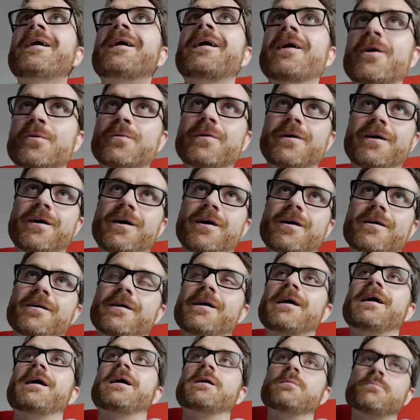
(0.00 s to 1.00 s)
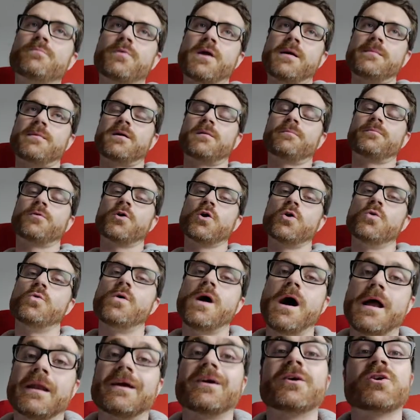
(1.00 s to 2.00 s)
here we are in Premiere
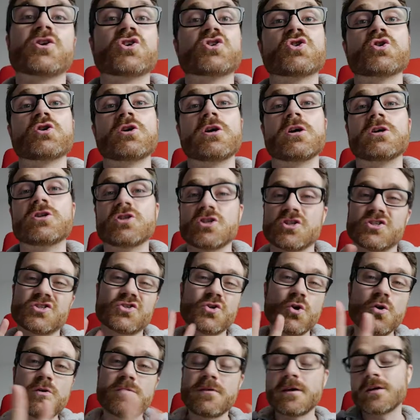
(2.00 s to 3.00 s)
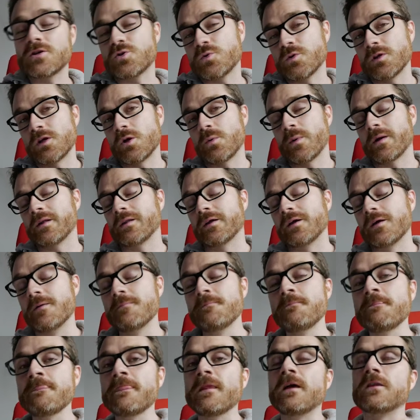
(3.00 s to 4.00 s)
Pro, and I'm going to show you just two things really quickly.
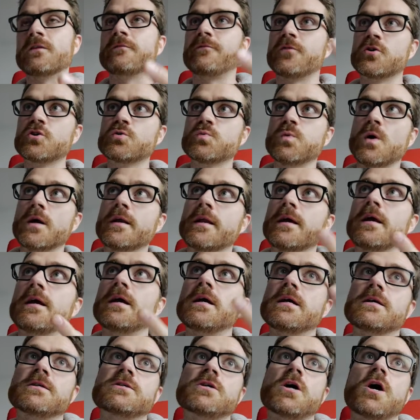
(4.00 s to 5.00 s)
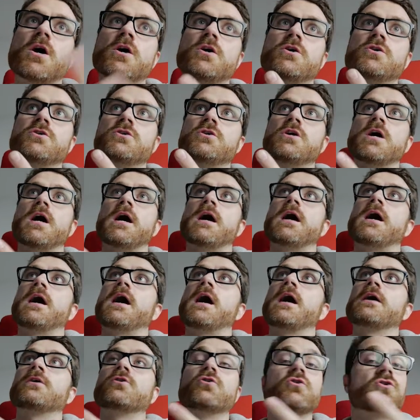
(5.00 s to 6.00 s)
The first one is how
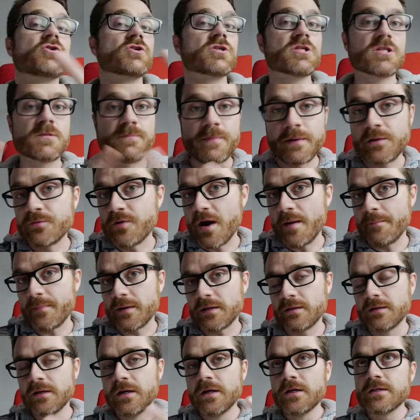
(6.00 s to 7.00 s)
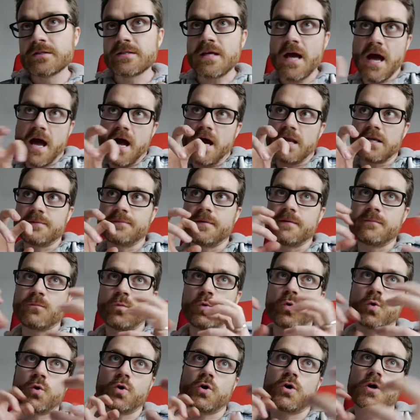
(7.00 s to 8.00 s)
I use speed ramping to add a bit
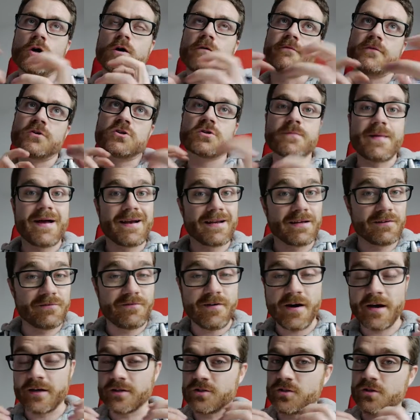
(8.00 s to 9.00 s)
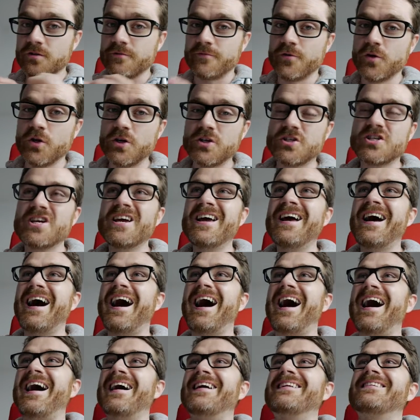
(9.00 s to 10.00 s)
more of a dramatic effect to the footage,
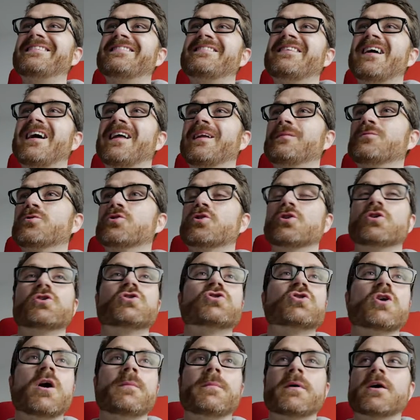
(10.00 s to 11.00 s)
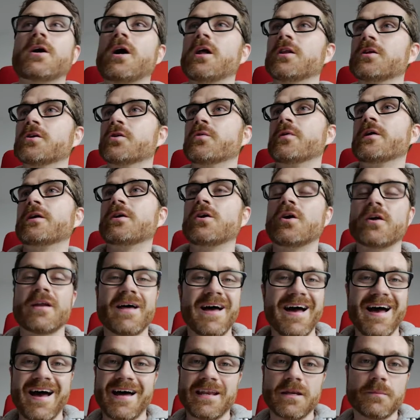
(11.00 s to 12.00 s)
and then I'm just going to drop a color grade on
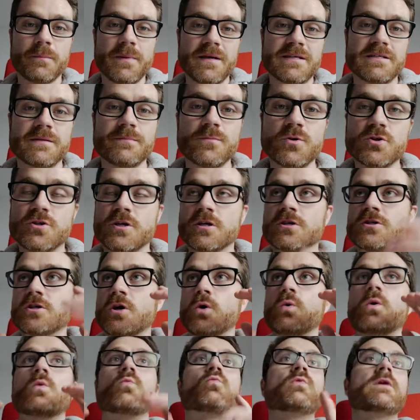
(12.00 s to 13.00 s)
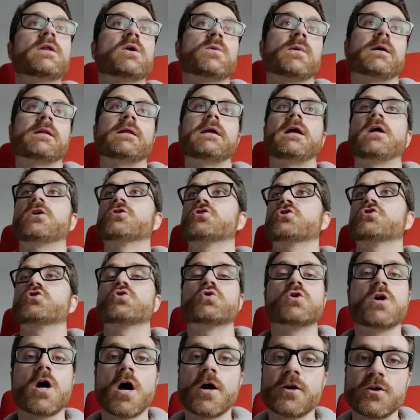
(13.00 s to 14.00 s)
it and a piece of music. So really quickly, I'll just
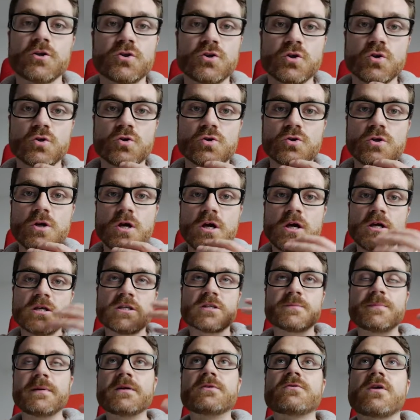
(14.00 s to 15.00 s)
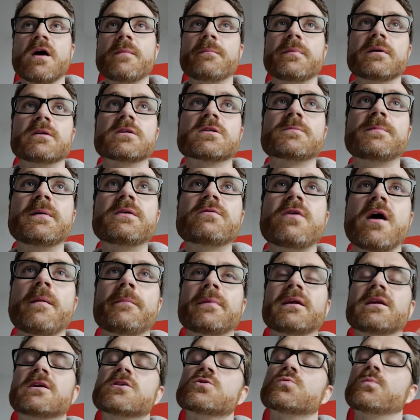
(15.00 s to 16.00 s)
show you how to do speed ramping. Speed
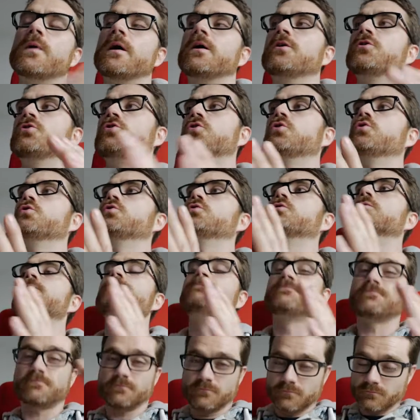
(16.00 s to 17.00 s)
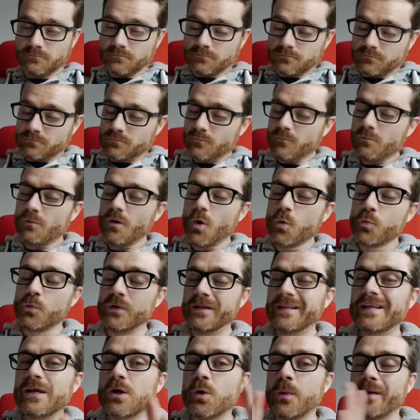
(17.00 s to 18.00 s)
ramping is when you
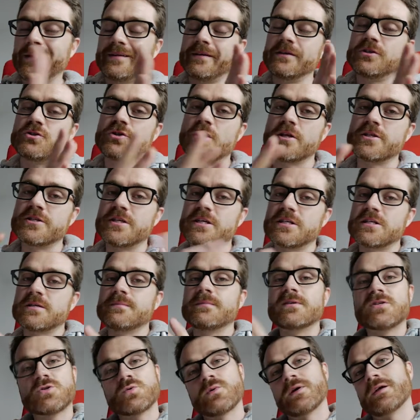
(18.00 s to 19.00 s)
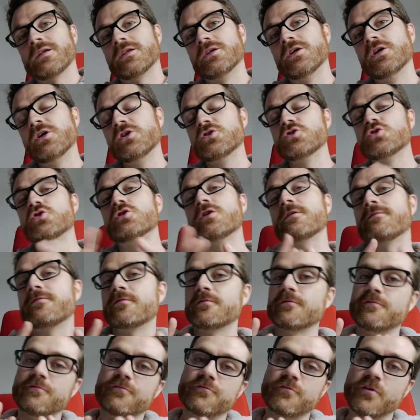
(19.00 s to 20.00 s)
really quickly transition between two
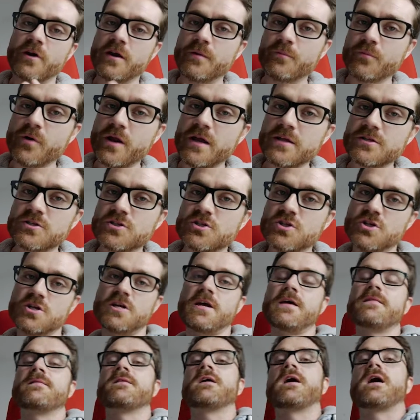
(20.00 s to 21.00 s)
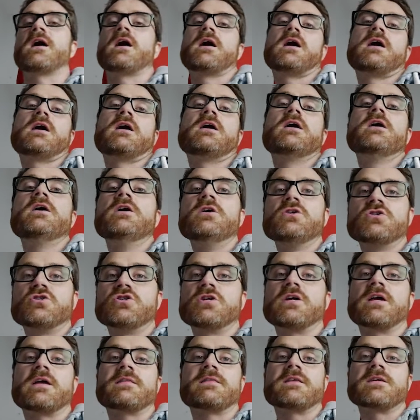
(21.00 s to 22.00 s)
different frame rates. So you get
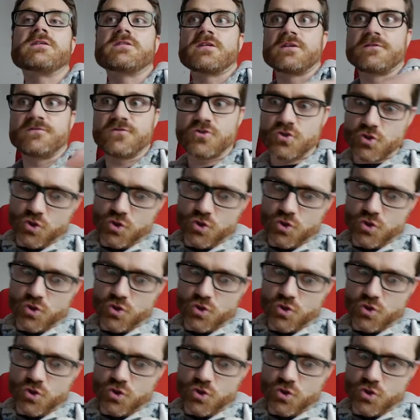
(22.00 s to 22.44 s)
this like